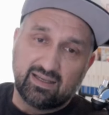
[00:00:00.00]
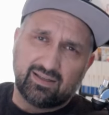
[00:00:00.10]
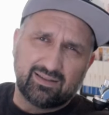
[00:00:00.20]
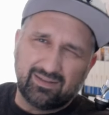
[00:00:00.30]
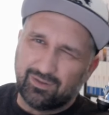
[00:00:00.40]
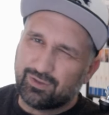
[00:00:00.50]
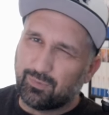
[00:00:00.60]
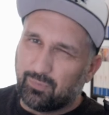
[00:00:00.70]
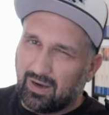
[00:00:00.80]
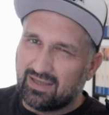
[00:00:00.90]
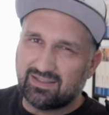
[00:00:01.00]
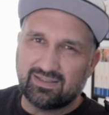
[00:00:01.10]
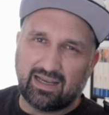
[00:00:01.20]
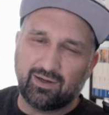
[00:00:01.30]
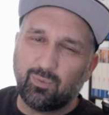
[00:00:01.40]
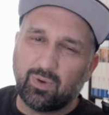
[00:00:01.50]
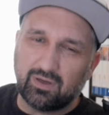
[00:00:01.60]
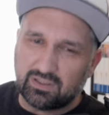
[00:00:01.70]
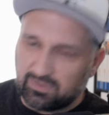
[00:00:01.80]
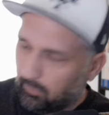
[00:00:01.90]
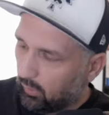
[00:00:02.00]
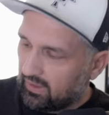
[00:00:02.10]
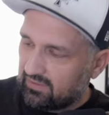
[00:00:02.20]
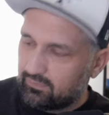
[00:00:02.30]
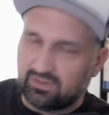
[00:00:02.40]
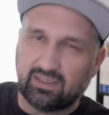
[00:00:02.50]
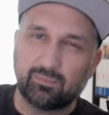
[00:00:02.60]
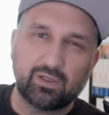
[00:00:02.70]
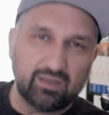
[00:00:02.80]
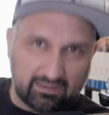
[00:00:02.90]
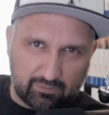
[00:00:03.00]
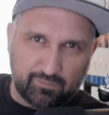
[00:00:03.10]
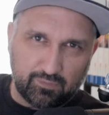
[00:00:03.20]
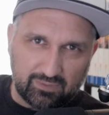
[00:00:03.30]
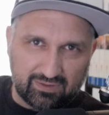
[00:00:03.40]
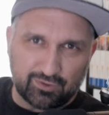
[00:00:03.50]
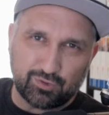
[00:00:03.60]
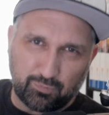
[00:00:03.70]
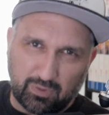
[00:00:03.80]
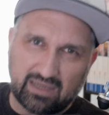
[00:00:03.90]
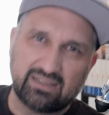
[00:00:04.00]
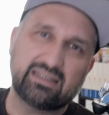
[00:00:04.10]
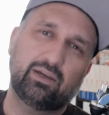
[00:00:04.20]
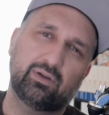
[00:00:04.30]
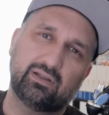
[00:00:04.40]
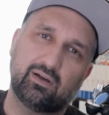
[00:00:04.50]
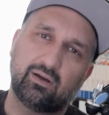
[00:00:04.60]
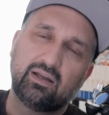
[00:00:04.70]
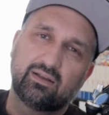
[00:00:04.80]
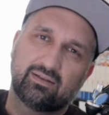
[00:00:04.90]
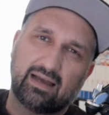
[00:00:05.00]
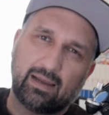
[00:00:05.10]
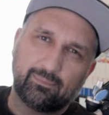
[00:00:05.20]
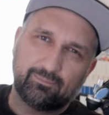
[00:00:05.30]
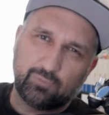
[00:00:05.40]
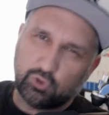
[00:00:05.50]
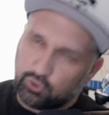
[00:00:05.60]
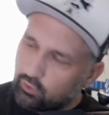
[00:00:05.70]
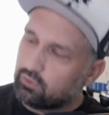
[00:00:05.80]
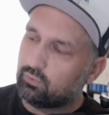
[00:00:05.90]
Little surprises. I don't want to spoil everything, but you have a few little surprises here and there that I'm sure you